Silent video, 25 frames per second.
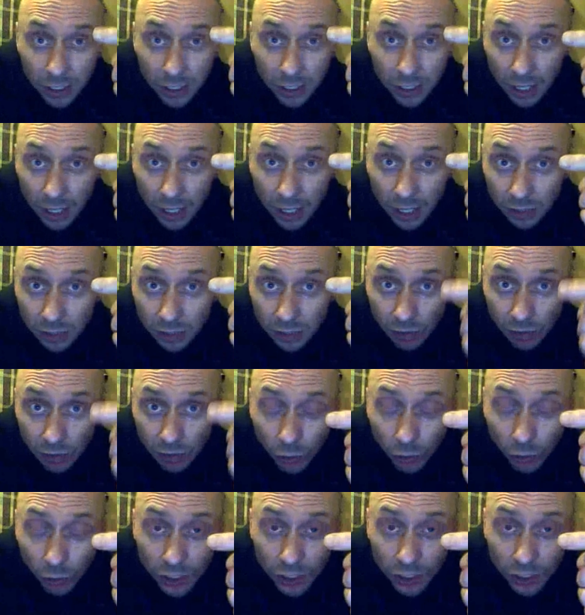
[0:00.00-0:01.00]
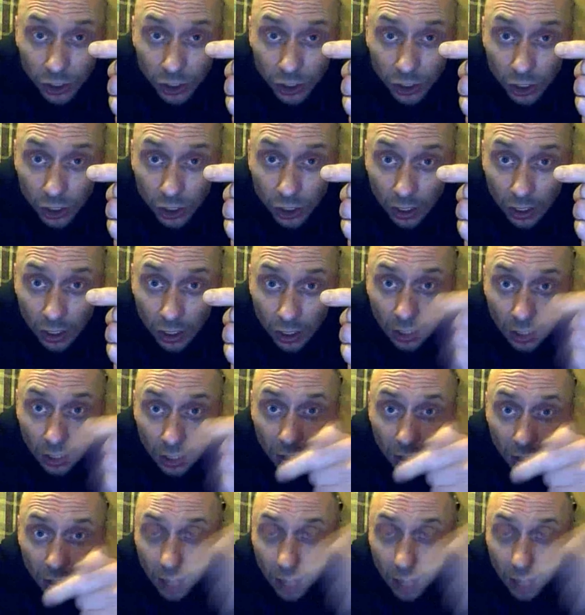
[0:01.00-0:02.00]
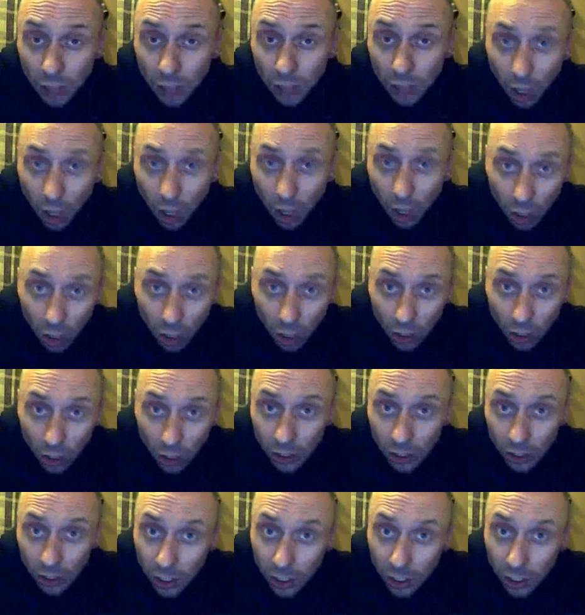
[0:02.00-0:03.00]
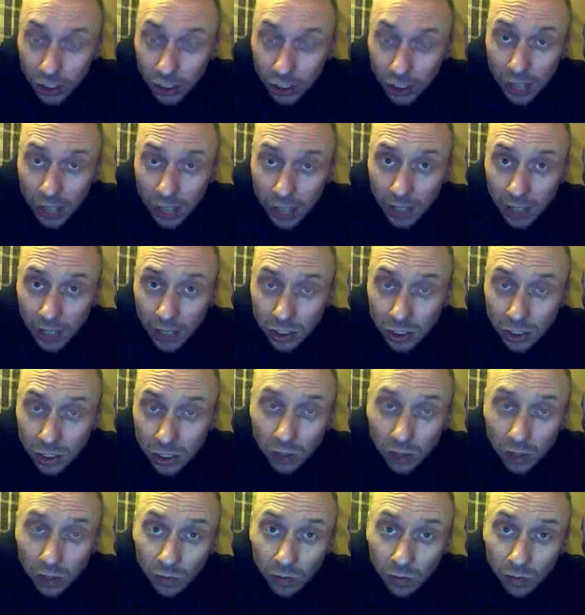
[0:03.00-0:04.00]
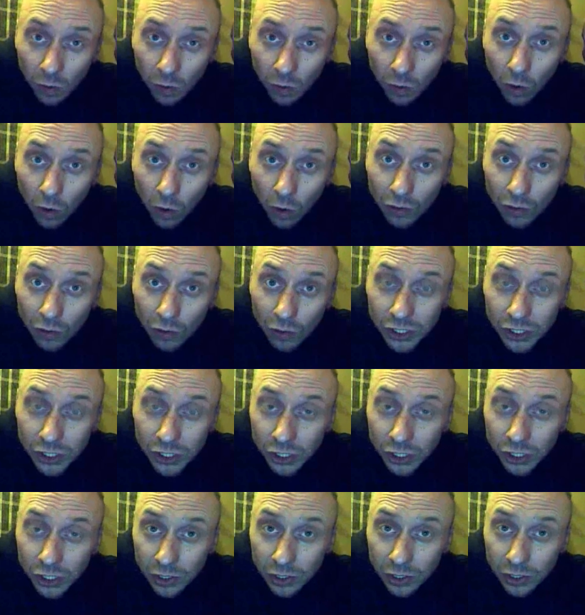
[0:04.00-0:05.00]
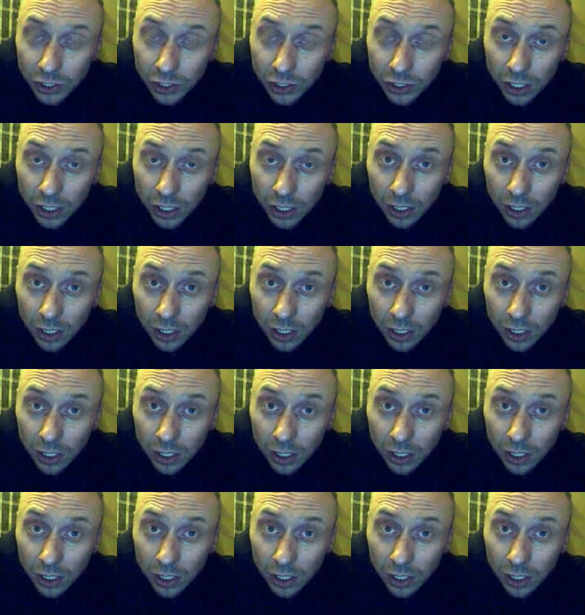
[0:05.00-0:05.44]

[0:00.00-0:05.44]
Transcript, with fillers: stands for voltage, and R stands for resistance.